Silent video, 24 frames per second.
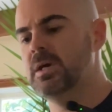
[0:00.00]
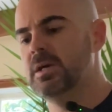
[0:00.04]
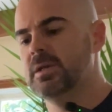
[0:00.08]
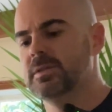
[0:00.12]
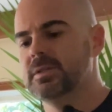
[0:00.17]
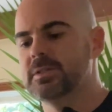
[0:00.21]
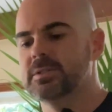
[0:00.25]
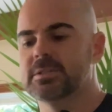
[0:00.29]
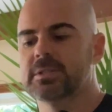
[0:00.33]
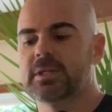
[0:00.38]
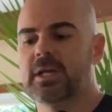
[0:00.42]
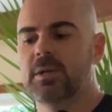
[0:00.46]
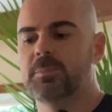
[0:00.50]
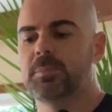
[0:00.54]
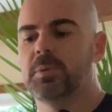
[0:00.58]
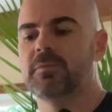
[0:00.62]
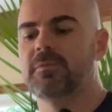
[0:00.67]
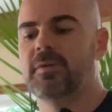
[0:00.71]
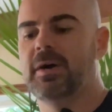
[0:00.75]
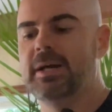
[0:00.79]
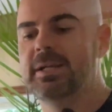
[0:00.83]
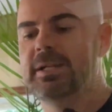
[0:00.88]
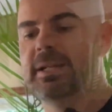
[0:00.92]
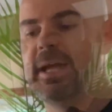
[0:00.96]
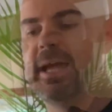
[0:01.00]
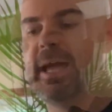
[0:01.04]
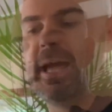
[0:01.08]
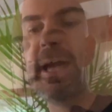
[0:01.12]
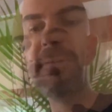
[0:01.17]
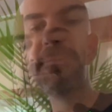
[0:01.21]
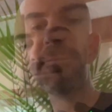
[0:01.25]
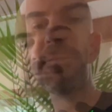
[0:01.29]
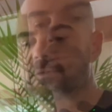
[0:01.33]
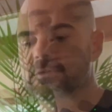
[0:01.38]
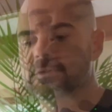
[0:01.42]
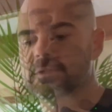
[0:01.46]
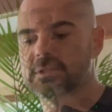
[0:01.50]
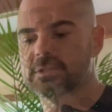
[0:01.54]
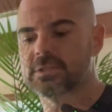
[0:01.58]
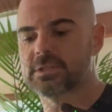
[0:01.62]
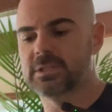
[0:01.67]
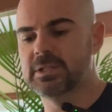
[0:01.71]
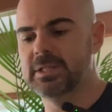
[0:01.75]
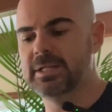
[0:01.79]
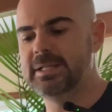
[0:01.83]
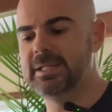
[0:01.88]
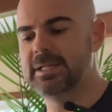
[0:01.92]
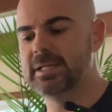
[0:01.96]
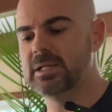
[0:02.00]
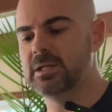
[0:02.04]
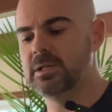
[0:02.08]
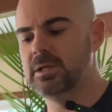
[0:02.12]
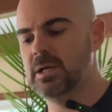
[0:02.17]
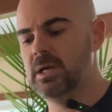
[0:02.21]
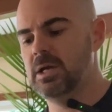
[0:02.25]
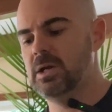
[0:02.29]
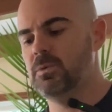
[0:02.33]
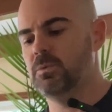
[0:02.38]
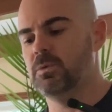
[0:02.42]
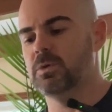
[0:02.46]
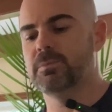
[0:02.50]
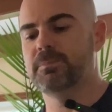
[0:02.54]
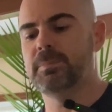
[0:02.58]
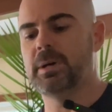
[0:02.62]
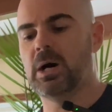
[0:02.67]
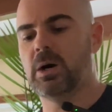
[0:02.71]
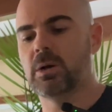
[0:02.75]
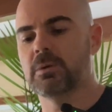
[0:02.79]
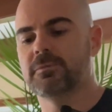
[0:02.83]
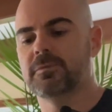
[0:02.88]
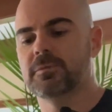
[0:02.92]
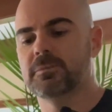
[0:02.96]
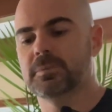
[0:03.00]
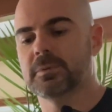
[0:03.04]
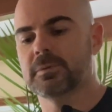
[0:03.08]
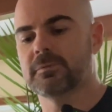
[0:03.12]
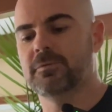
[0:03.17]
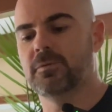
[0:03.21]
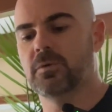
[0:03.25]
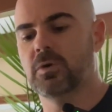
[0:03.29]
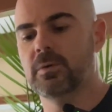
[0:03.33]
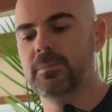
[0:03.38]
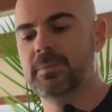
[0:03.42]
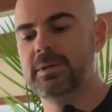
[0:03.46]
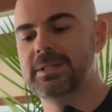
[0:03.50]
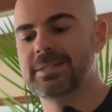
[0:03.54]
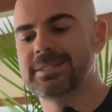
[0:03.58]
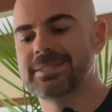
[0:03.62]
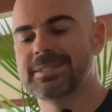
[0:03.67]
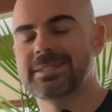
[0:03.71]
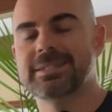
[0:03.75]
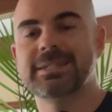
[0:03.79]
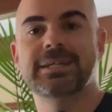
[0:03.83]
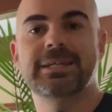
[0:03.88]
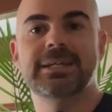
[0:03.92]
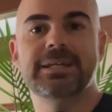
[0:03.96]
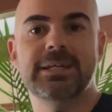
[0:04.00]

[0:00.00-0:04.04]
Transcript: This is going to provide effortless cleaning with powerful performance.